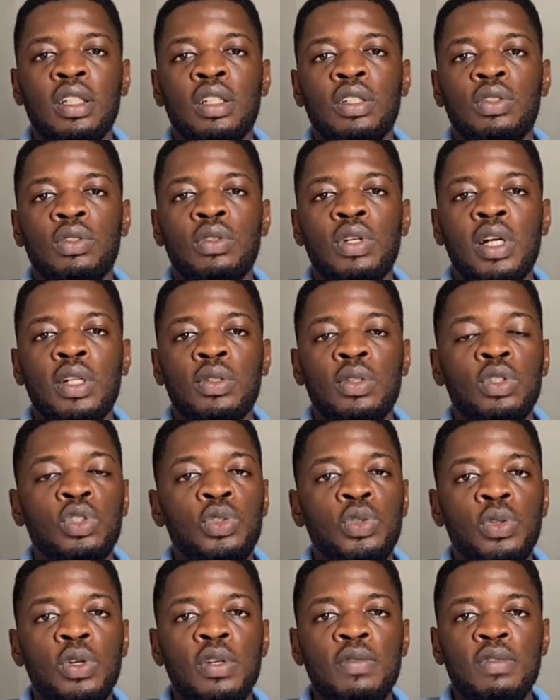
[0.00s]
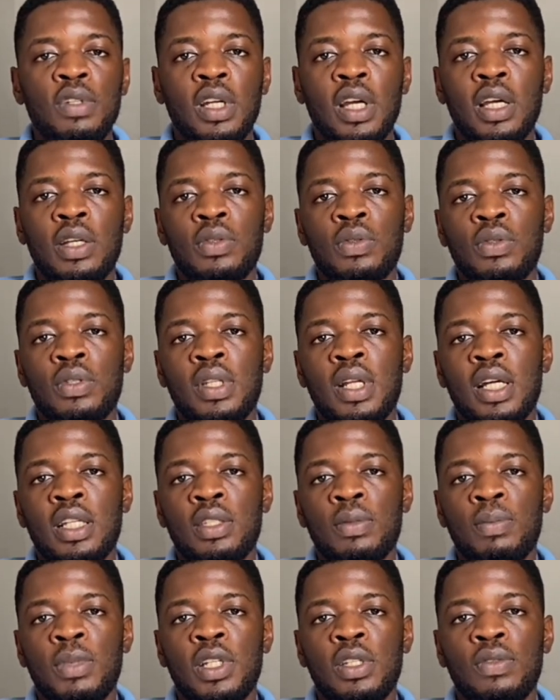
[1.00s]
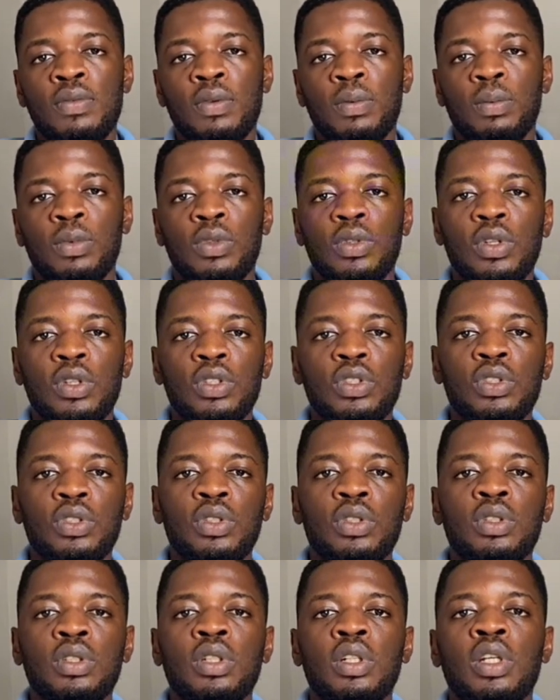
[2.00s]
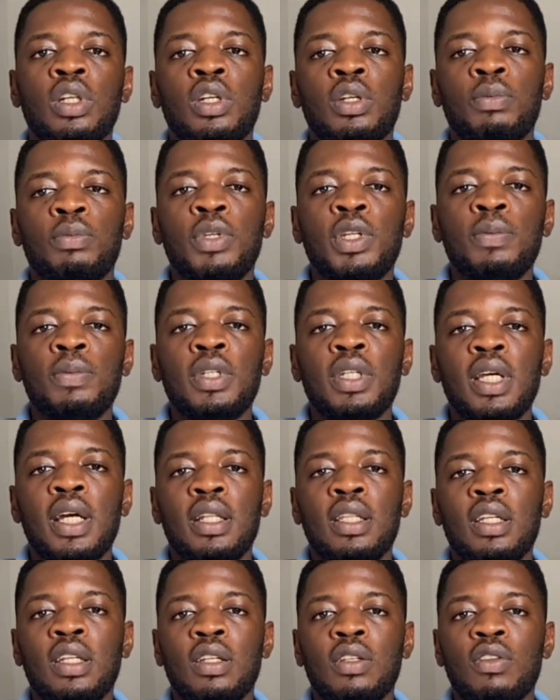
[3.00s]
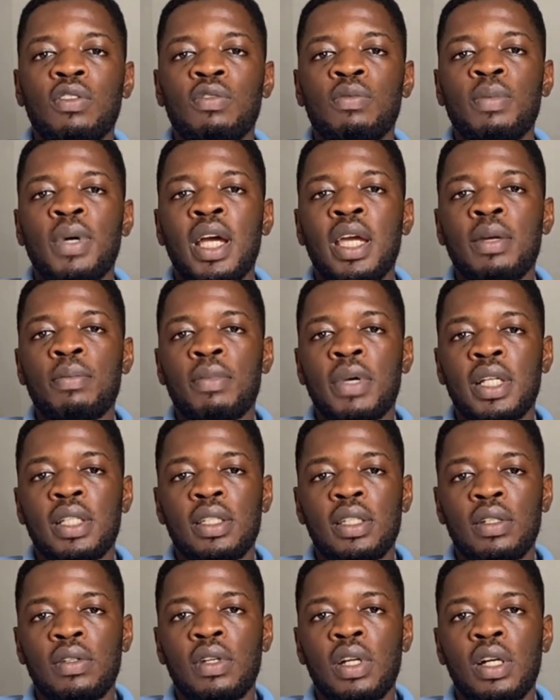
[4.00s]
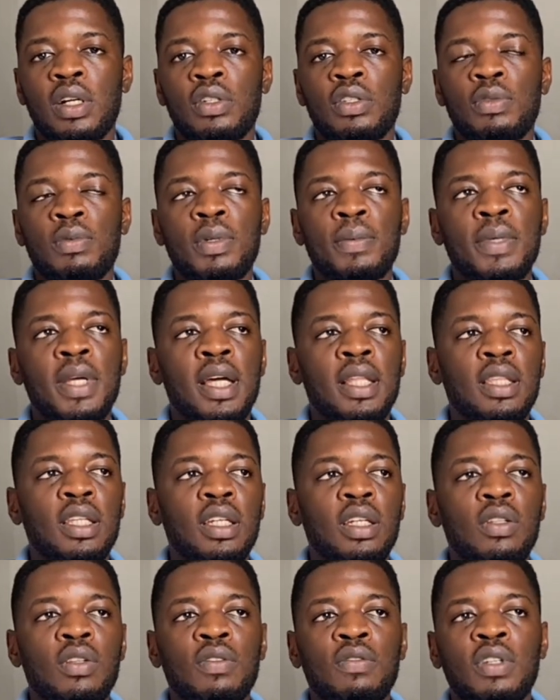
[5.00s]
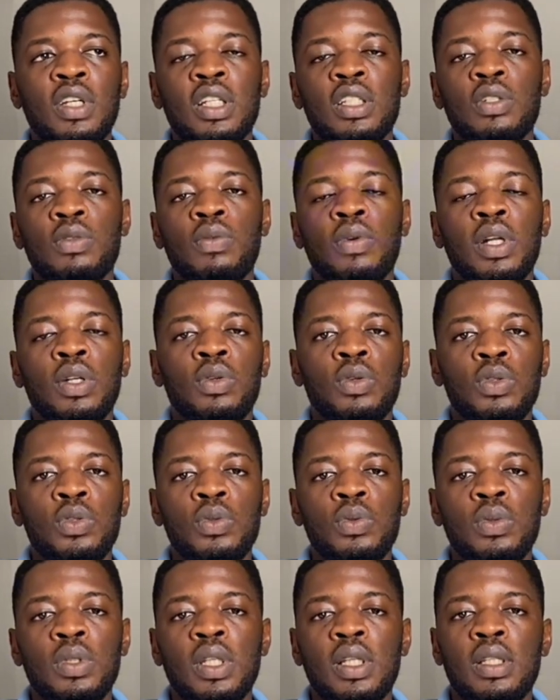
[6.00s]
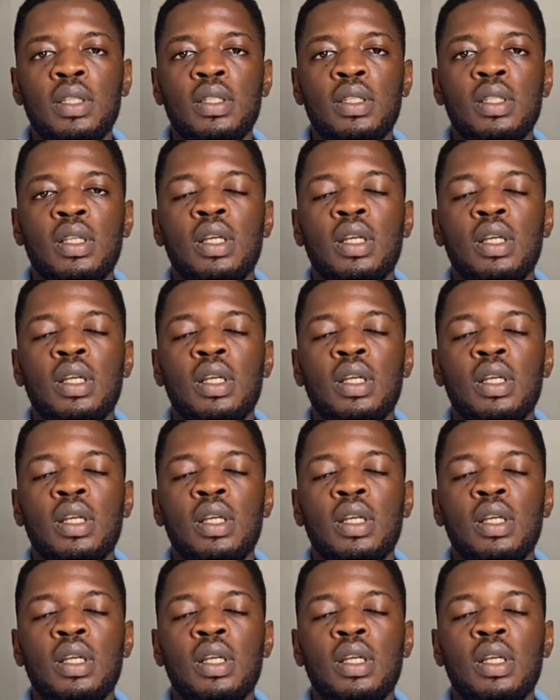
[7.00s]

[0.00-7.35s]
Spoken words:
you are not sure if you can use that space for production, maybe you are thinking of buying materials, maybe you are thinking of getting one or two things,